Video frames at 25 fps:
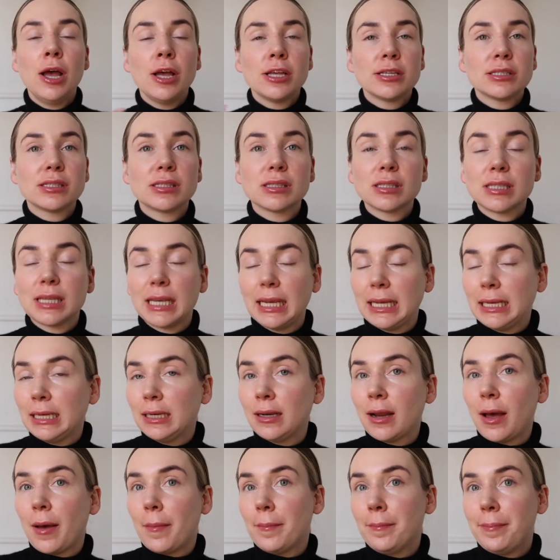
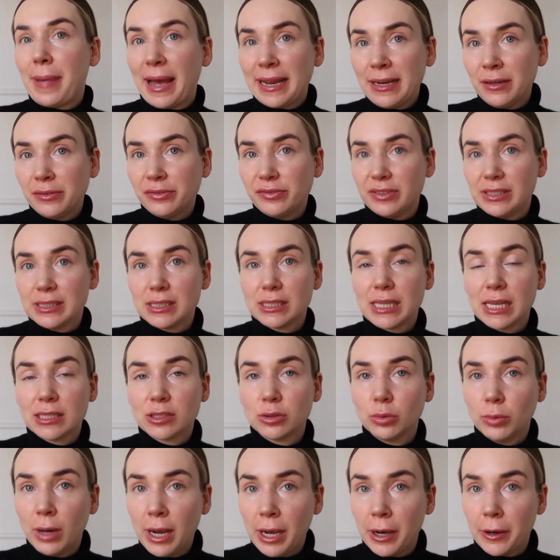skin benefits
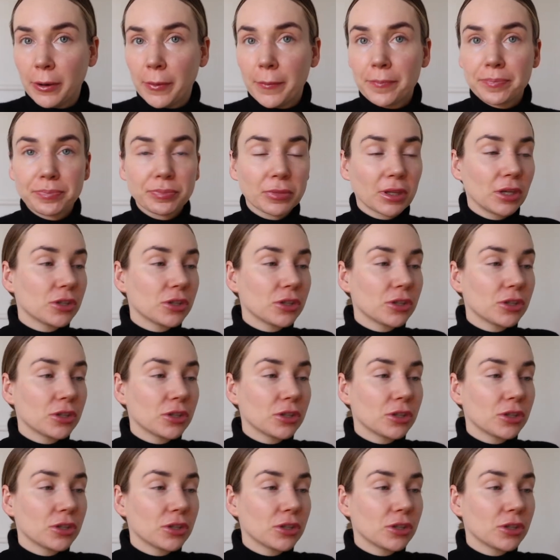as well.